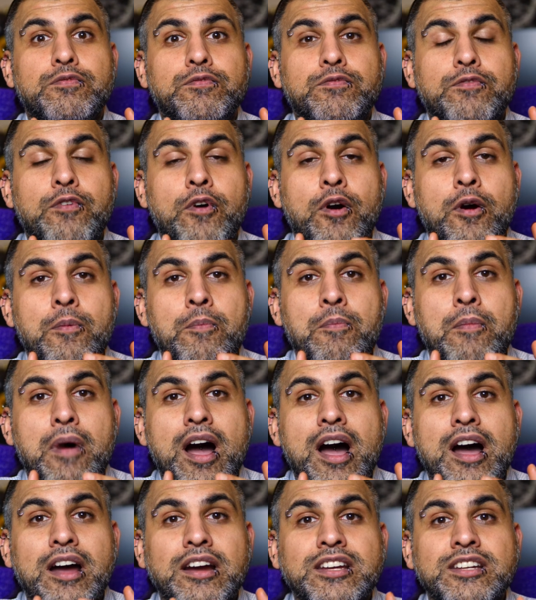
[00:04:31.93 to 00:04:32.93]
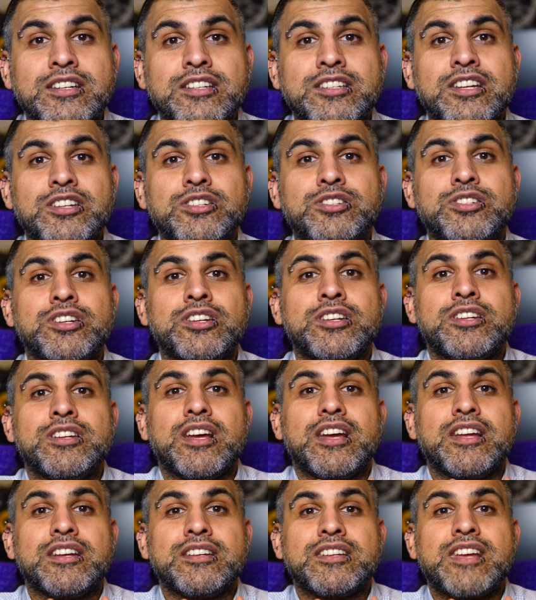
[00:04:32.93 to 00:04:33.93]
from our condition
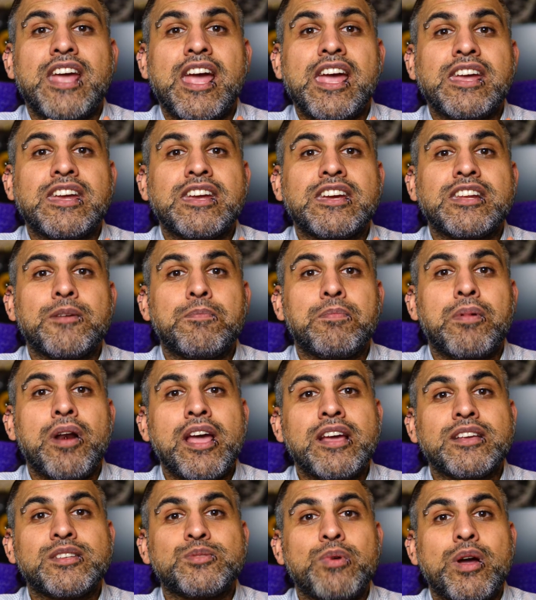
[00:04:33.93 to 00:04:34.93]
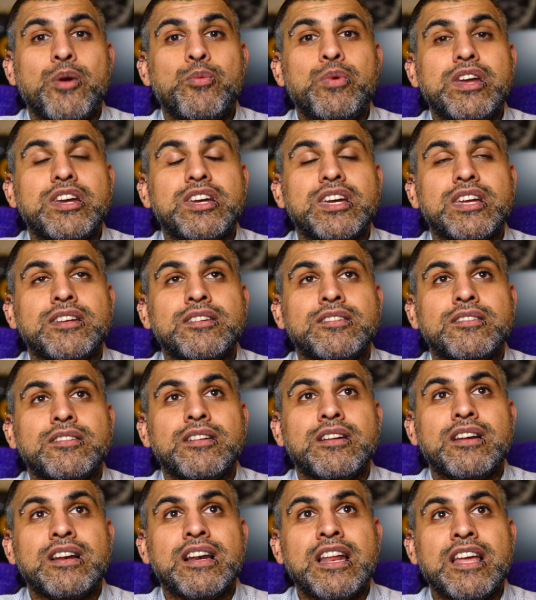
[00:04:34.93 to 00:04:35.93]
and getting in a place where we can
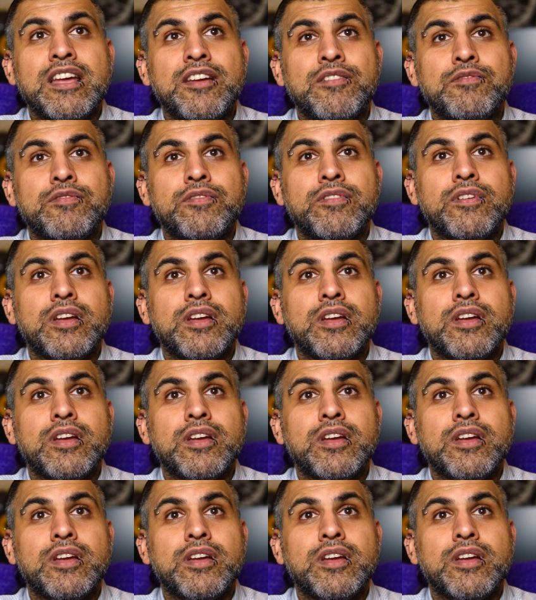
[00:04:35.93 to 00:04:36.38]
live